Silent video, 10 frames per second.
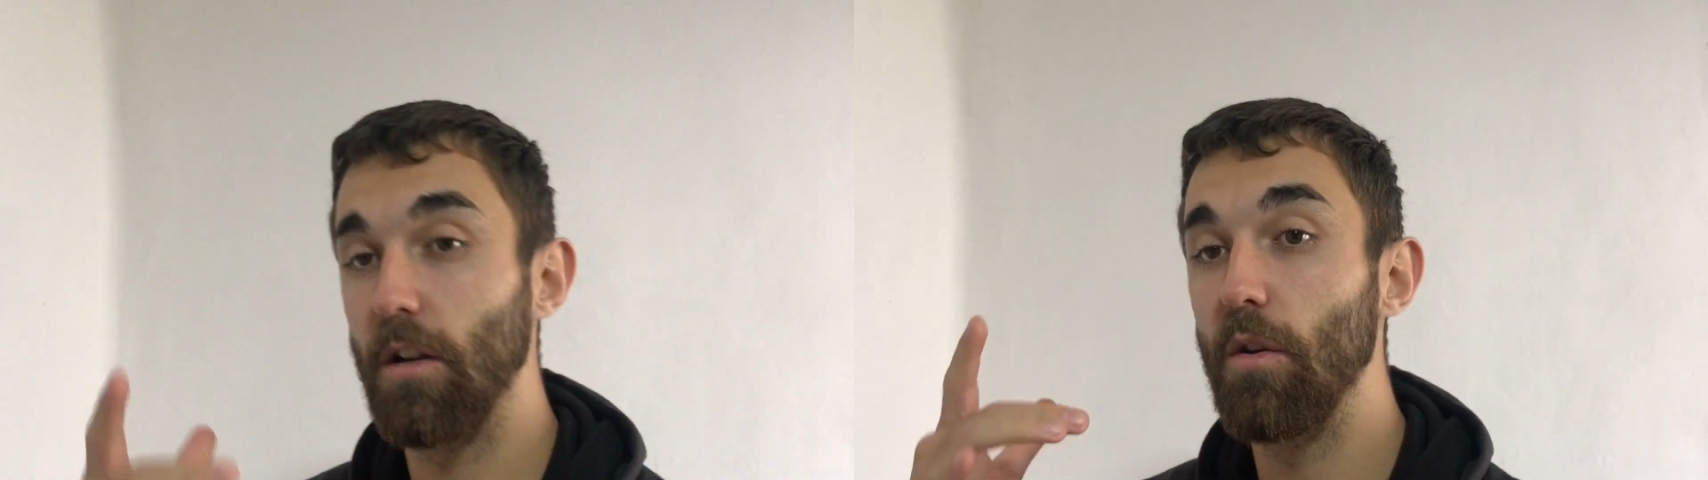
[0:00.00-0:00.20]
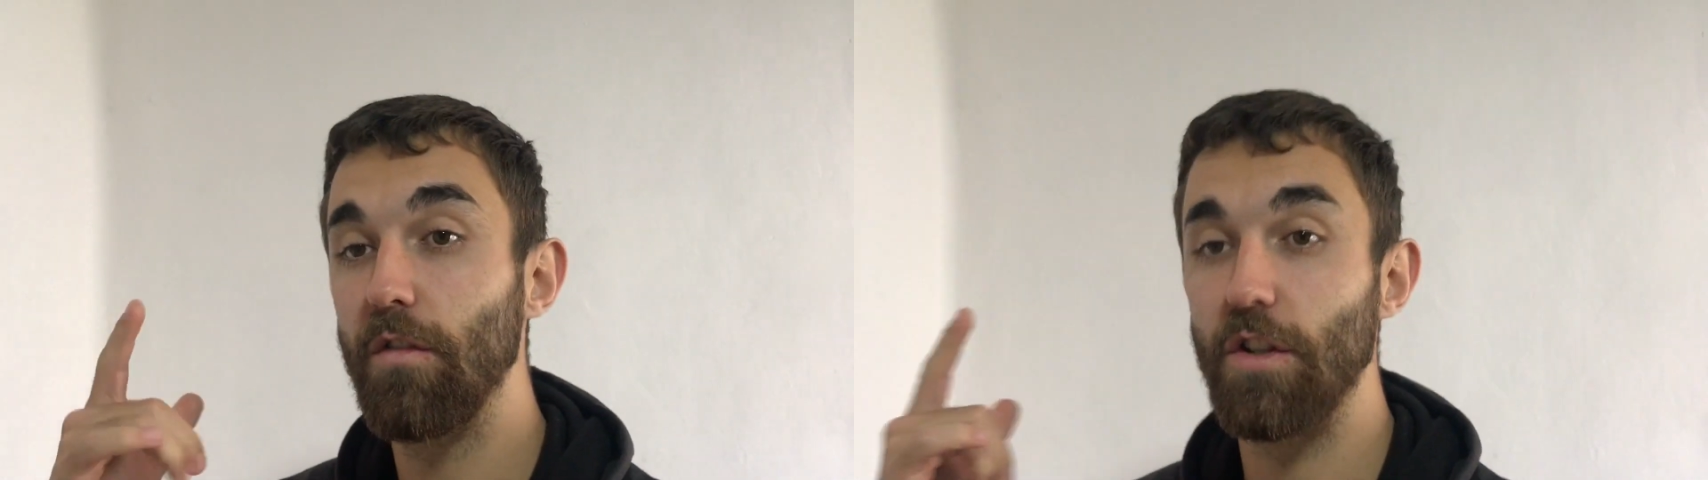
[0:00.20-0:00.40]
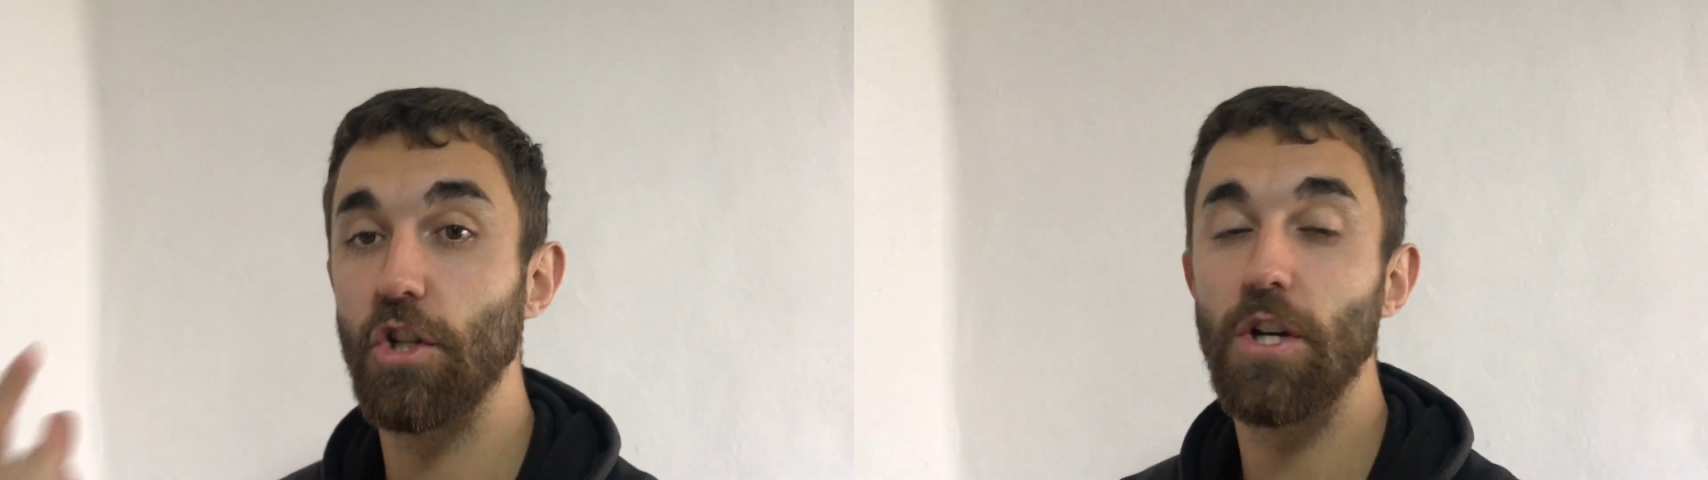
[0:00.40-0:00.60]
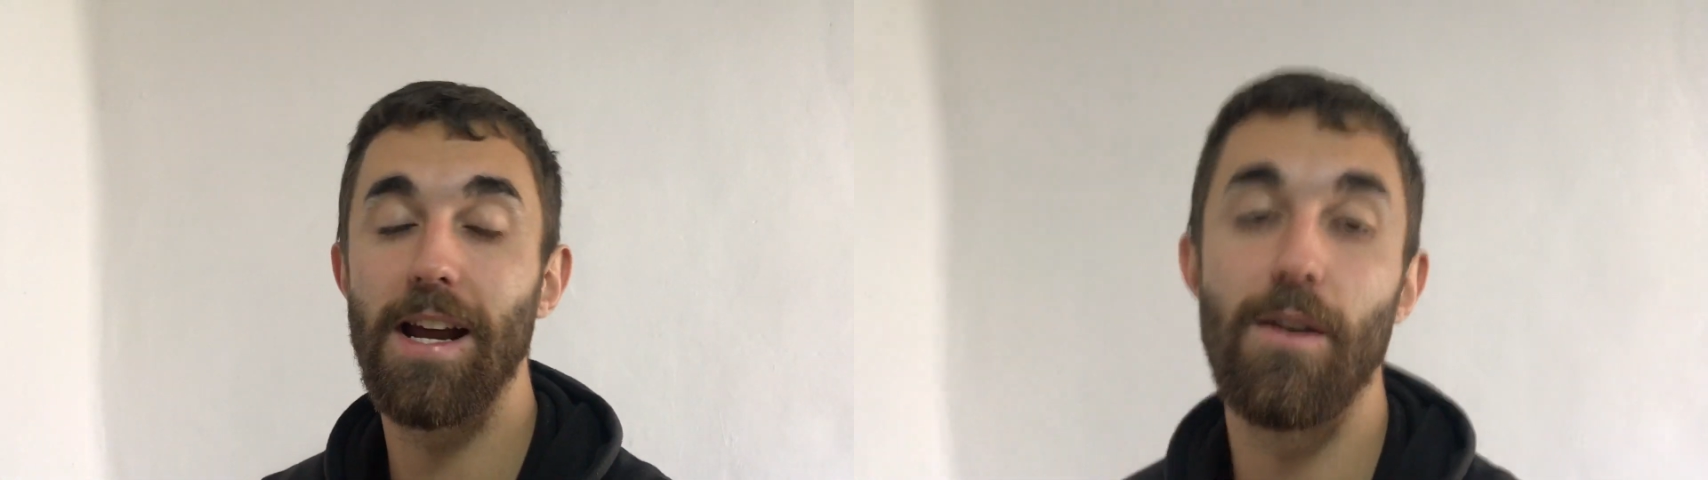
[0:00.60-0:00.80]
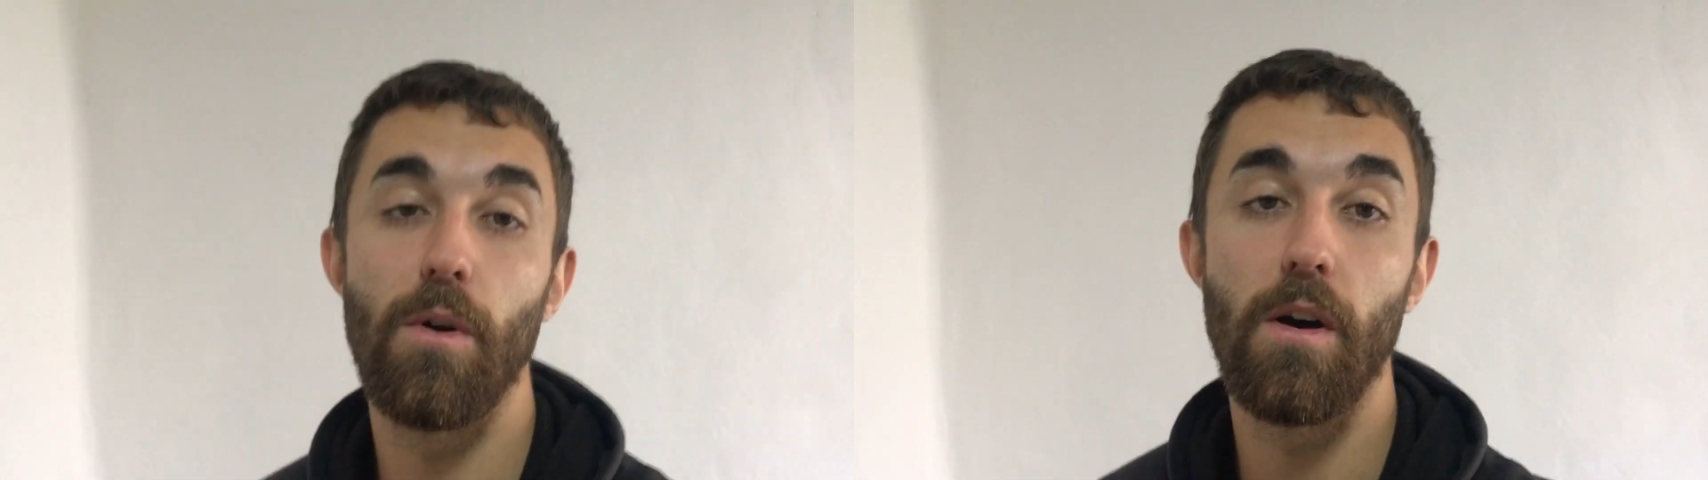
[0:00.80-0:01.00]
go for a
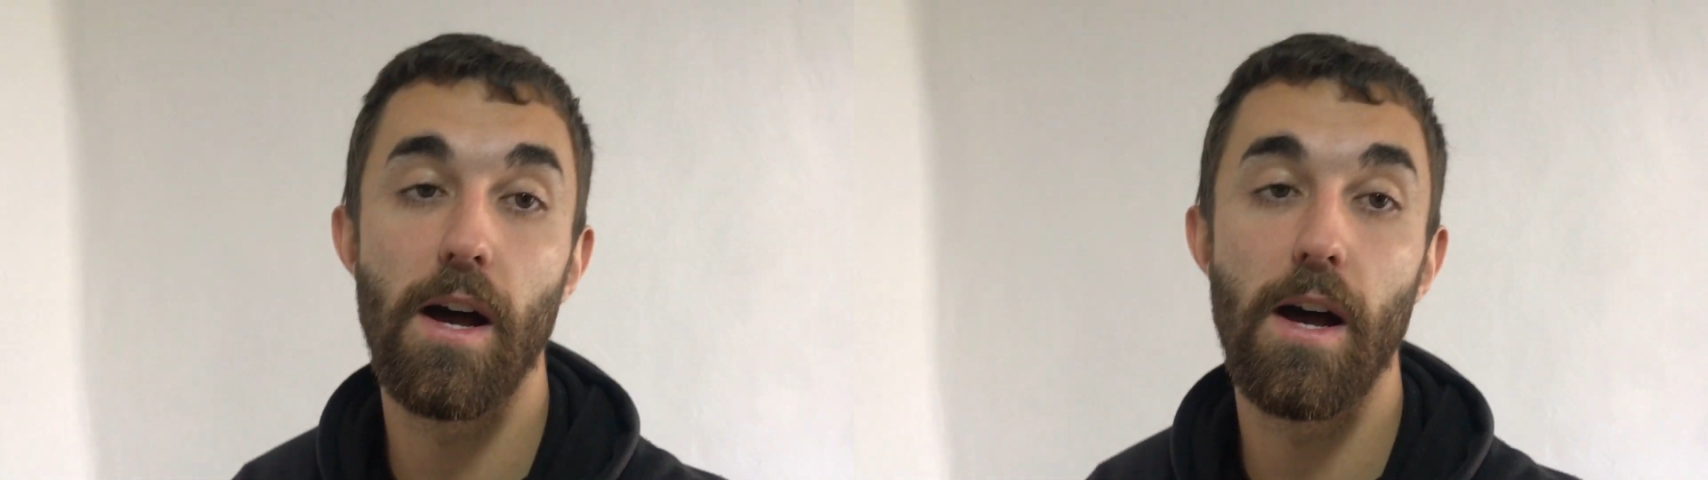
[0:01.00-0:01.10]
shower,